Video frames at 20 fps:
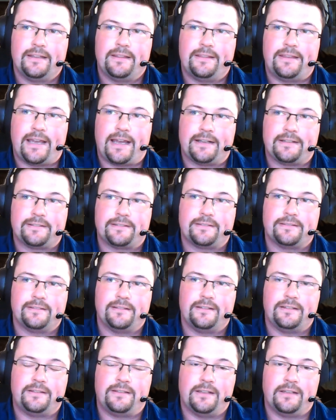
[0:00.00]
that
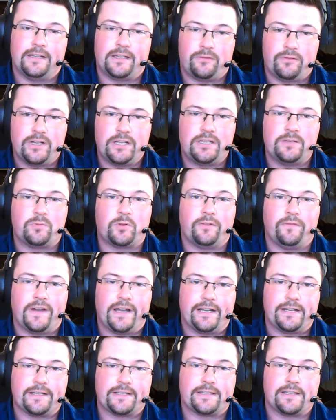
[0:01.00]
the liquidity
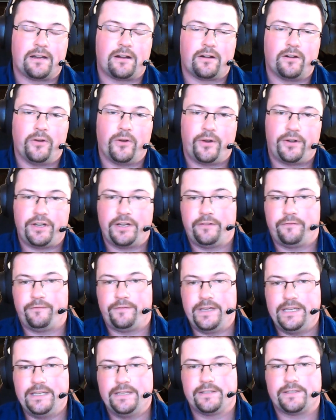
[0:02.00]
providers are earning
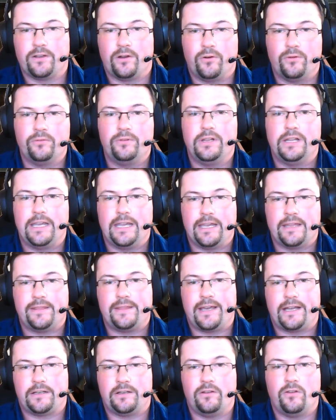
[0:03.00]
fees only in
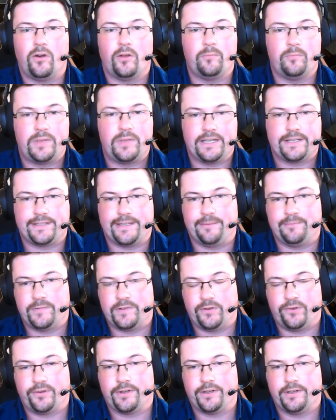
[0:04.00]
that non-PSM
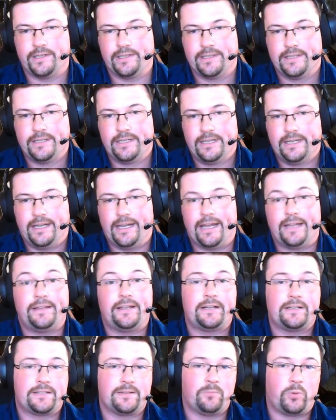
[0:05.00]
token. And
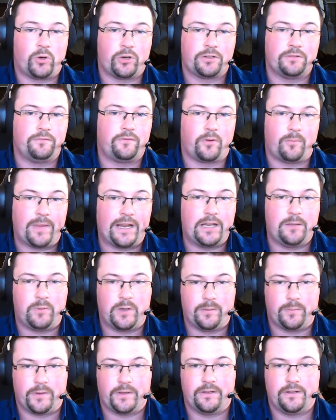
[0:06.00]
that is important for many
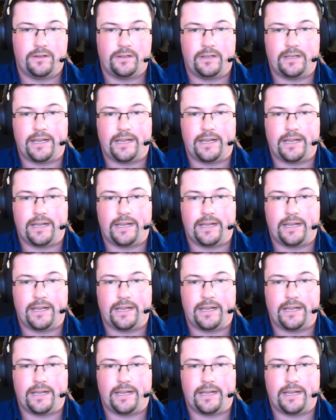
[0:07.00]
people.